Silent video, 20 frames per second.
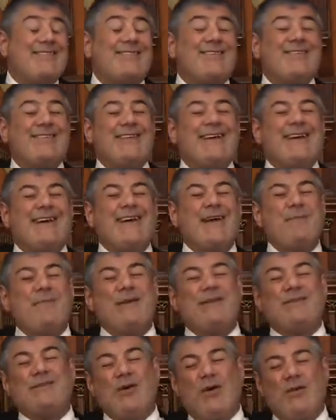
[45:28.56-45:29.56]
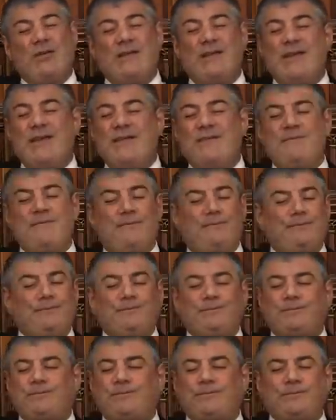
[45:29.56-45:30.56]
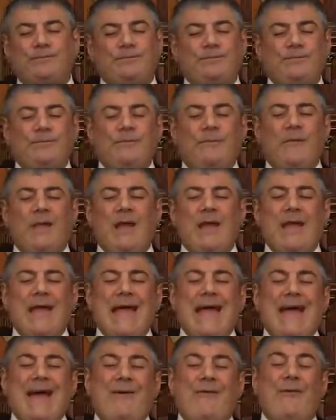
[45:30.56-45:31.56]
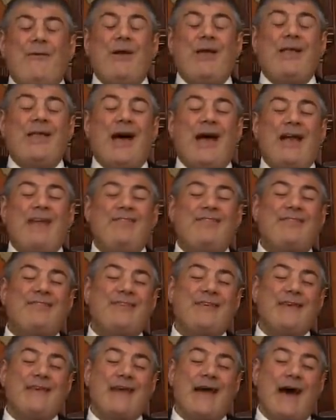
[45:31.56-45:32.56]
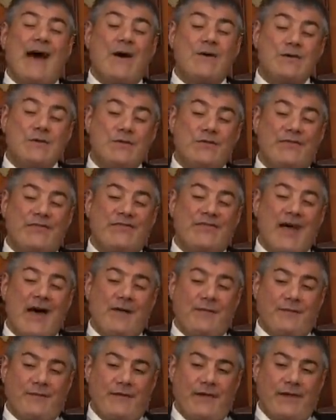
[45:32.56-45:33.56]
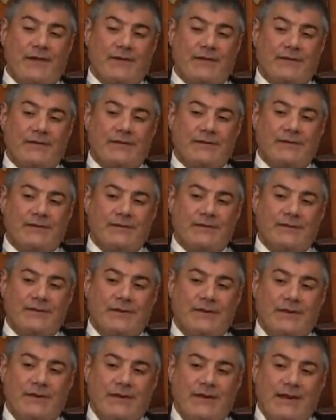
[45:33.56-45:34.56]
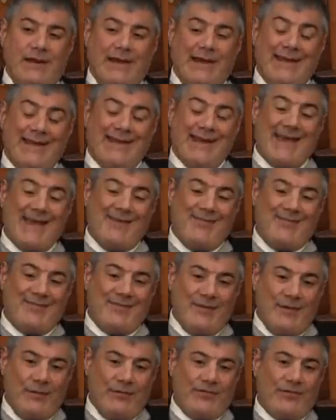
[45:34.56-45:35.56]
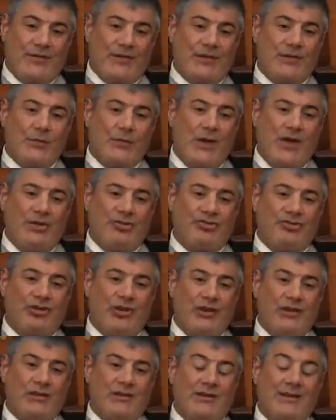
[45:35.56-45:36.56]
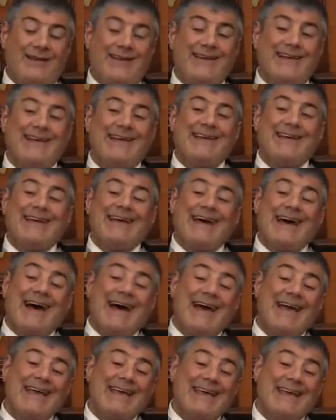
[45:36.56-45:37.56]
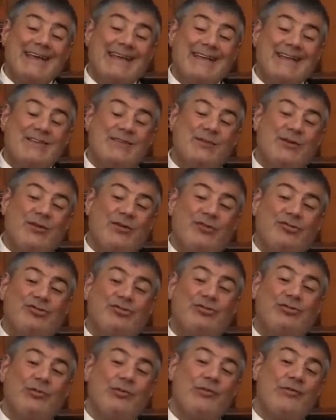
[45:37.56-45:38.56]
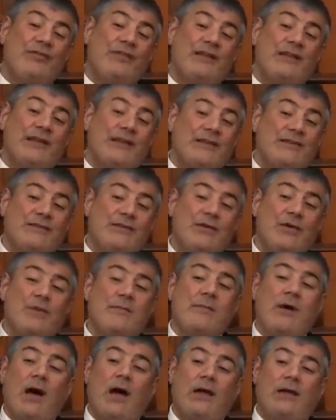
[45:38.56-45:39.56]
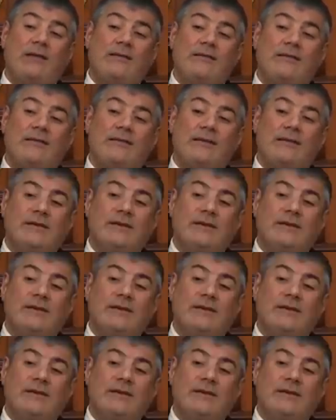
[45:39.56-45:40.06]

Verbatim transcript: So the Rebbe told him, when I see how you suffer, and I see your situation, I get into your shoes and into your mind.